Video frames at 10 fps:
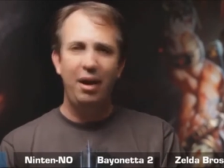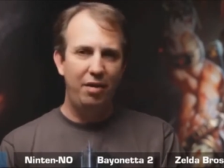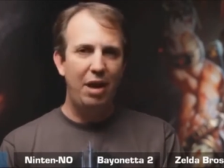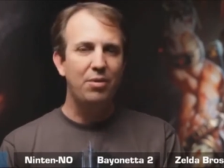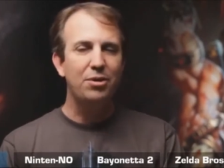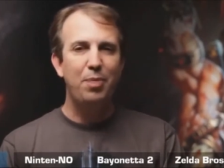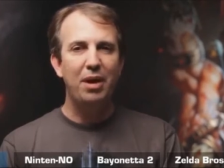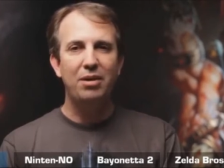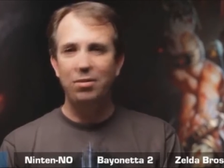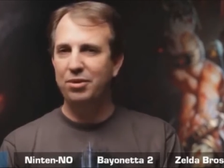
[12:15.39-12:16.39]
Blizzard
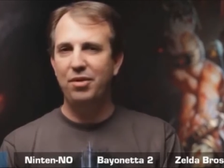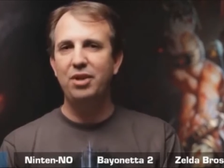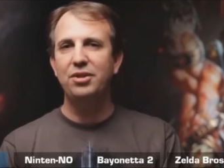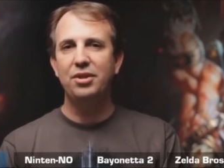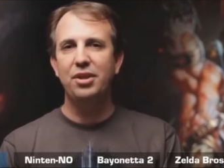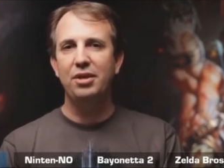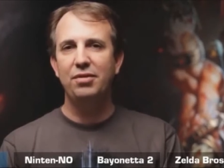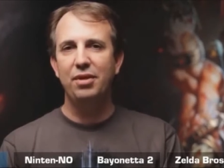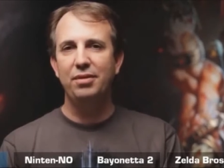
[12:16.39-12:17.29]
Entertainment is closing the